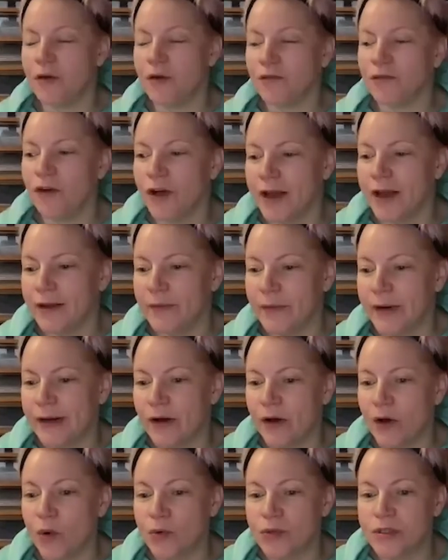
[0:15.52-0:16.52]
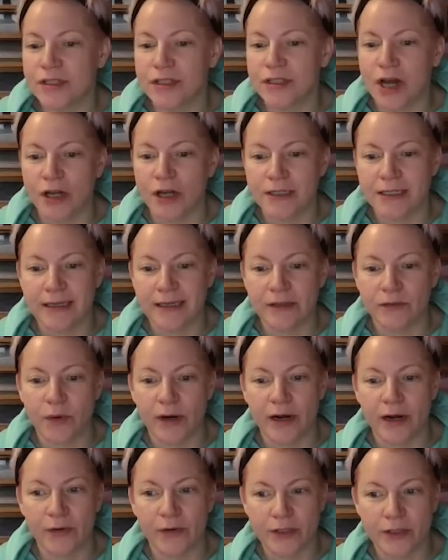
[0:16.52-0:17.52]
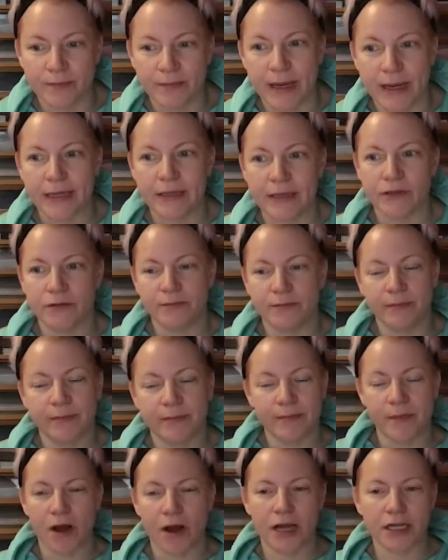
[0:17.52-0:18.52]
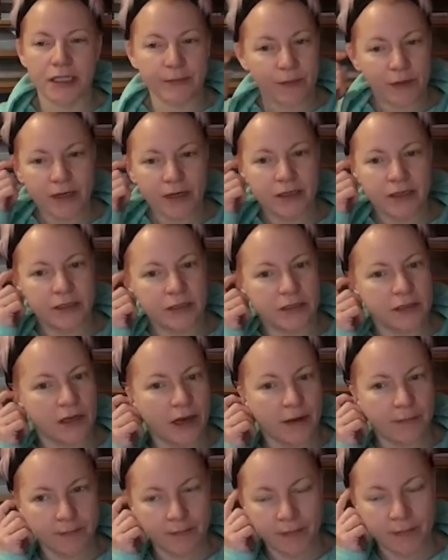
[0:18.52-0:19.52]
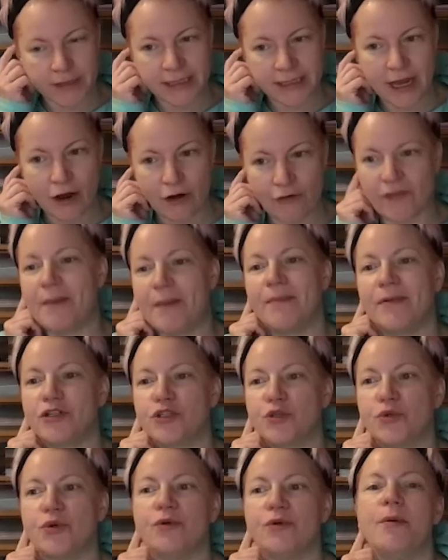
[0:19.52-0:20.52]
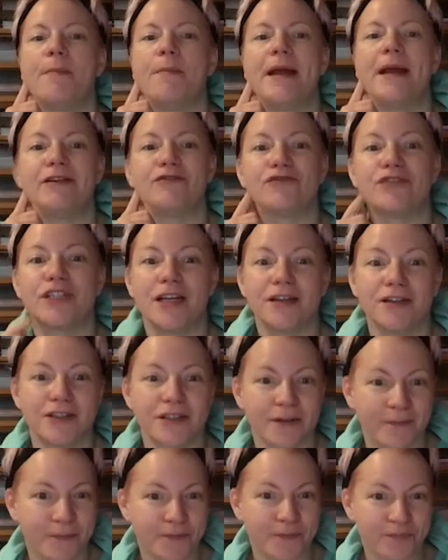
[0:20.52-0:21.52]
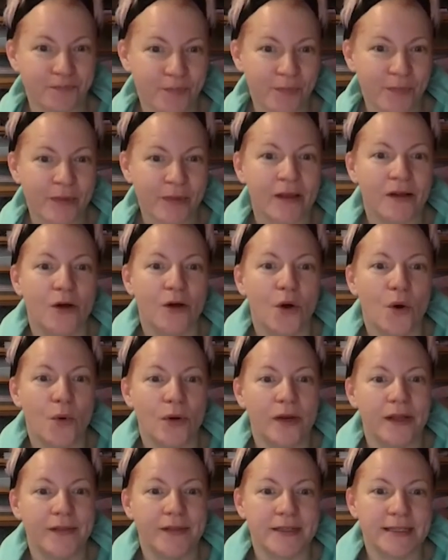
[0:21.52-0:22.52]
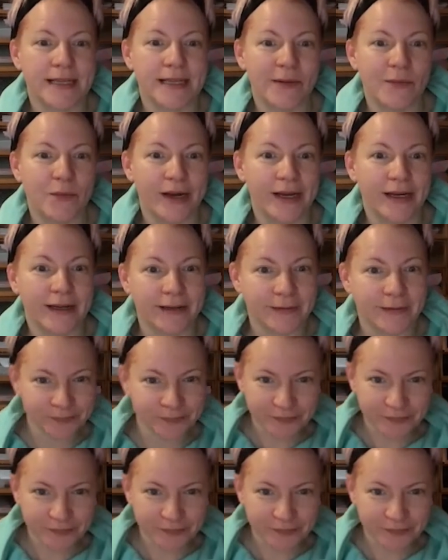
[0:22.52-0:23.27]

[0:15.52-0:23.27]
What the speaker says: Right, well, it all started when I was my husband, myself and my daughter were made redundant all in the same week.